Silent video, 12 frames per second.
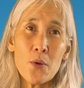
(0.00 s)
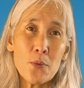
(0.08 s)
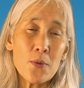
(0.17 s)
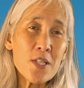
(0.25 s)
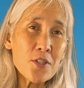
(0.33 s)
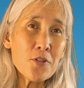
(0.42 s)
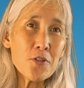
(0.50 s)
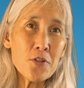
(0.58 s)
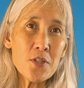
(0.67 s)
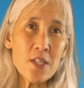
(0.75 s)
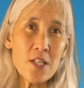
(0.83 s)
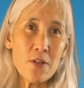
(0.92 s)

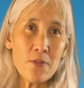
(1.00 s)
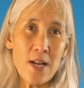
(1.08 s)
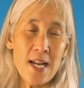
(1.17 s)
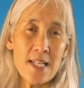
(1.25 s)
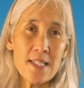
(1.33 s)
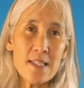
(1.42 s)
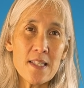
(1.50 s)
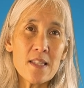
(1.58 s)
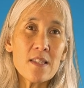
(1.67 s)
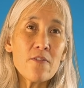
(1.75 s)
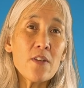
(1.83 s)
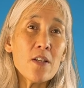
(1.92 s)
Researchers theorize
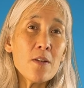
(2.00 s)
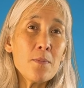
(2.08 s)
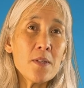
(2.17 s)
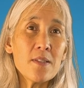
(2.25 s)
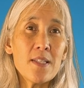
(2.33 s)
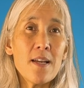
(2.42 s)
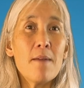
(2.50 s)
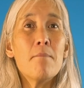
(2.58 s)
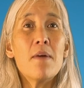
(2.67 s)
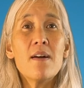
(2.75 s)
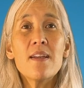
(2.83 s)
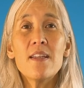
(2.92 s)
that the variability
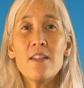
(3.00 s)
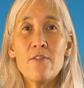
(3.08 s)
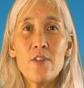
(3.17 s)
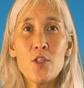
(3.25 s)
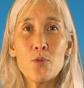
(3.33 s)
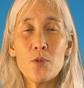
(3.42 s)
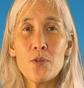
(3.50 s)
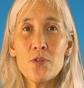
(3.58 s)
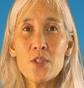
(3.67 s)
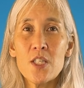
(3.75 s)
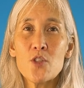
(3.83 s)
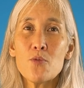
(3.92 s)
among
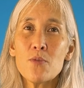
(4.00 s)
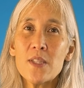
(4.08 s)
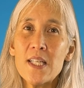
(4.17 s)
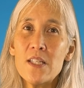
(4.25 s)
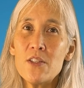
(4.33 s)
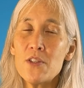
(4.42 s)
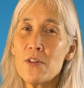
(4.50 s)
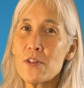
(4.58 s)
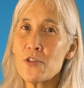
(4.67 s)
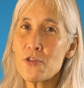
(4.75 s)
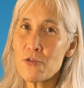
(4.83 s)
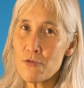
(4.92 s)
individuals is related to the
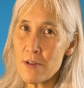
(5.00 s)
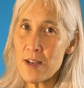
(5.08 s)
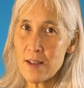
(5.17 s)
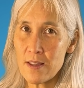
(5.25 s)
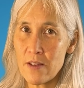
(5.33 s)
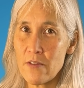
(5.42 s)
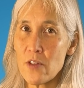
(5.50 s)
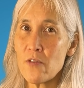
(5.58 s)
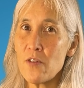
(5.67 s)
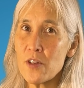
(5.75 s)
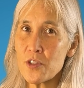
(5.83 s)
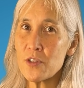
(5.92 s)
strength of the
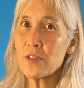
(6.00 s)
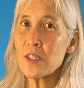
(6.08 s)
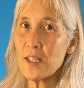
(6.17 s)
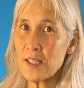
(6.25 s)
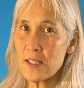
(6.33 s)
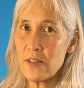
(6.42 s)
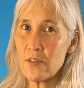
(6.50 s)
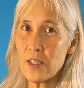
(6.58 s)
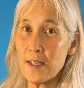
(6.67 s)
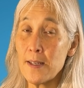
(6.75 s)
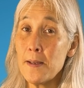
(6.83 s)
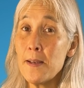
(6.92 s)
functional
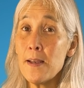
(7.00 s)
connectivity